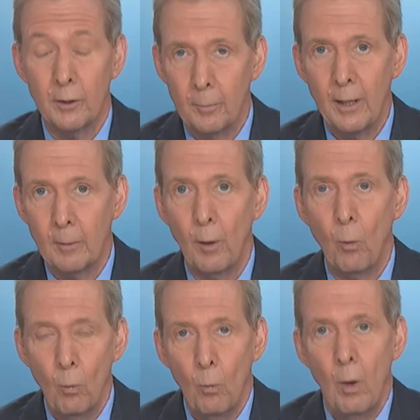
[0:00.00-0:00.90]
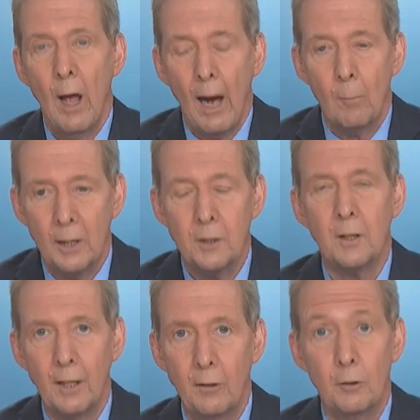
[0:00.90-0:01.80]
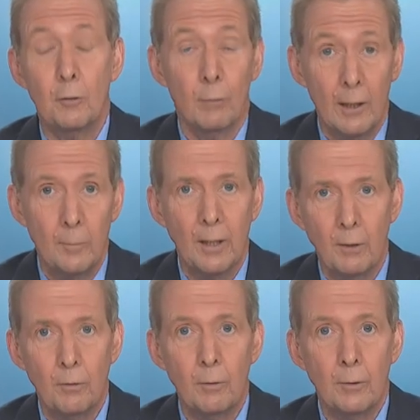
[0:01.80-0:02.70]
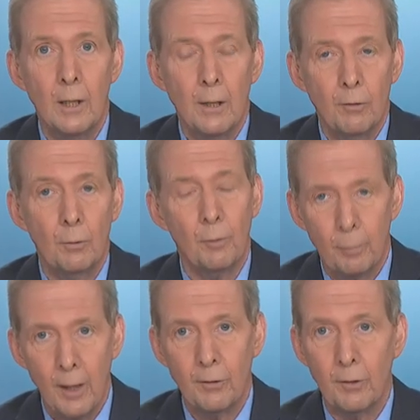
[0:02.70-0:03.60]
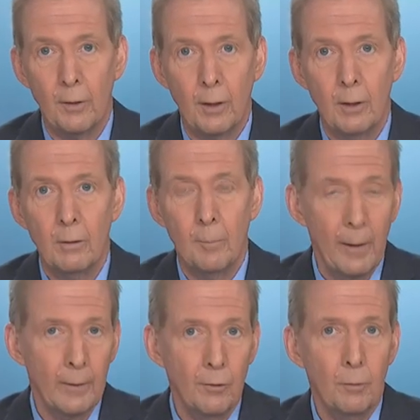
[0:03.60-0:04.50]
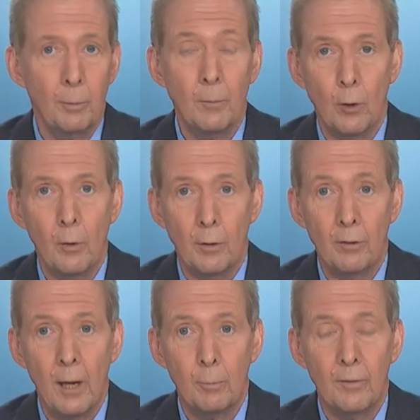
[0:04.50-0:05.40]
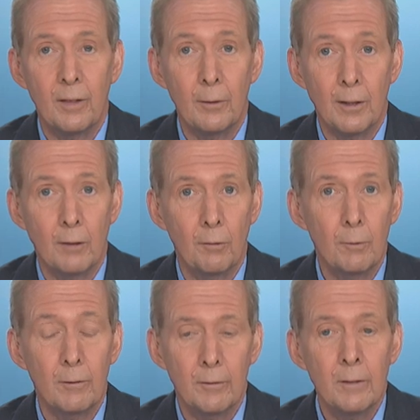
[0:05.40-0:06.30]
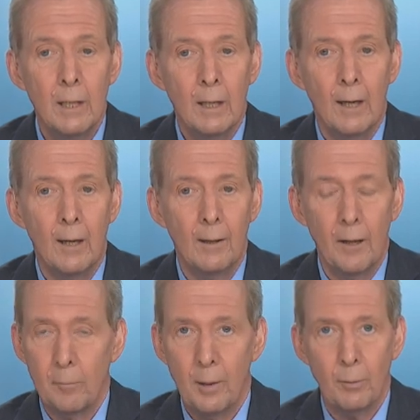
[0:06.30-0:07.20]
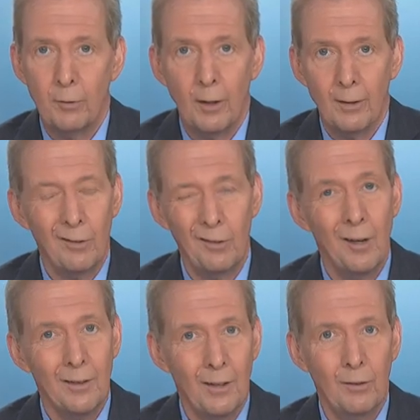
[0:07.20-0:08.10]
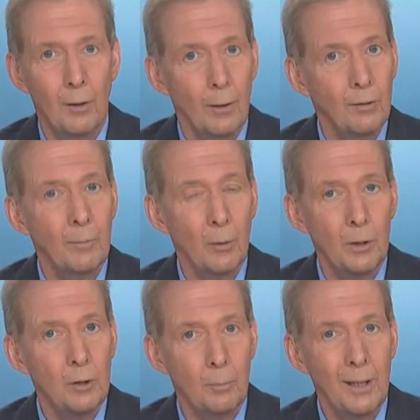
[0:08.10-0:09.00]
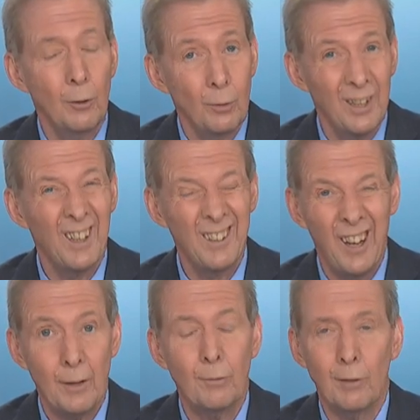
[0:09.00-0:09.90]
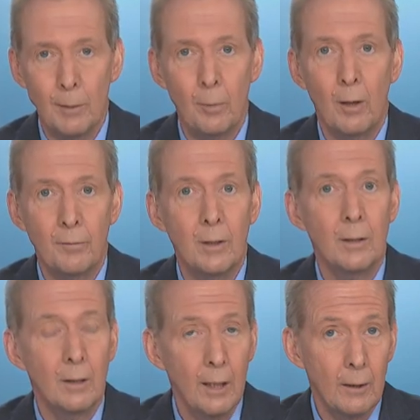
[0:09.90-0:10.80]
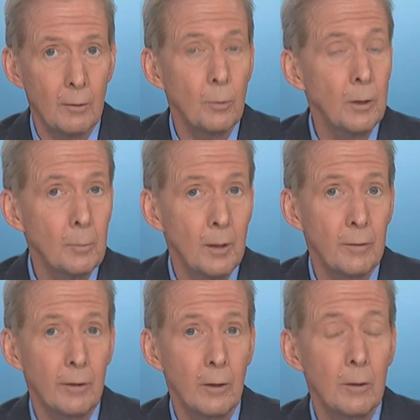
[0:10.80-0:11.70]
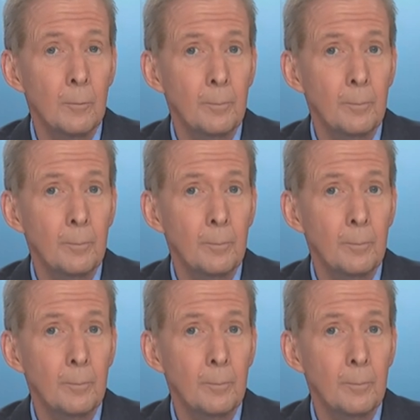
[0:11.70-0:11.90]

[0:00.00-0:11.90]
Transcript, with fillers: a debate about how much Canadians should really be concerned. It's no surprise that the American Supreme Court is now profoundly conservative. Uh, a lot of people are saying this is not necessarily something we should be losing a lot of sleep of in Canada. What do you make of it all?